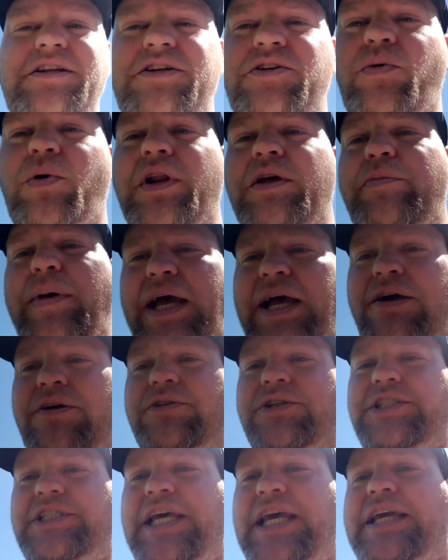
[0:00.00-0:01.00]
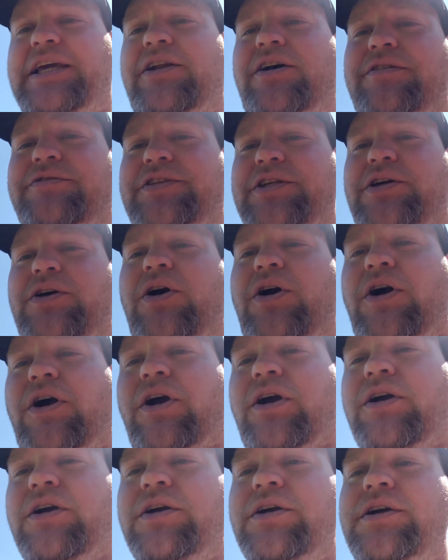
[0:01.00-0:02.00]
to 20 pounds taken off the
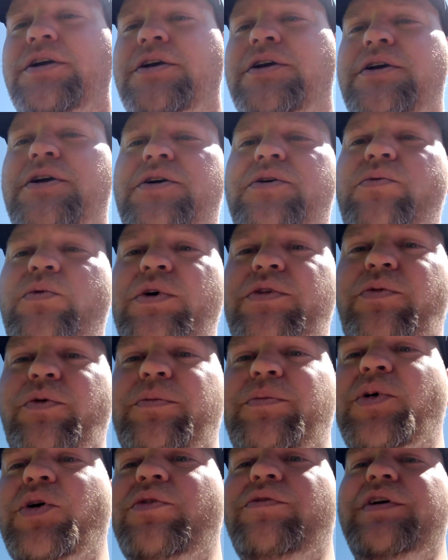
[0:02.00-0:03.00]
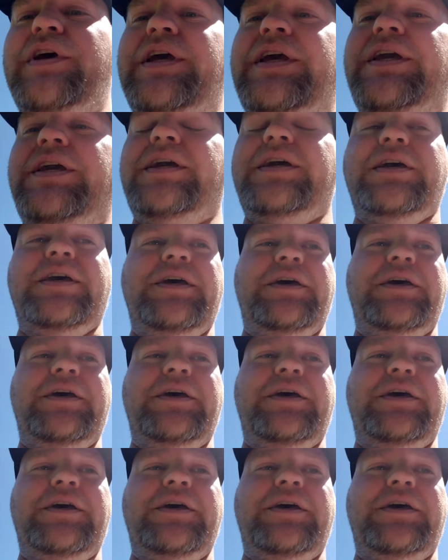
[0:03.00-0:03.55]
car with removing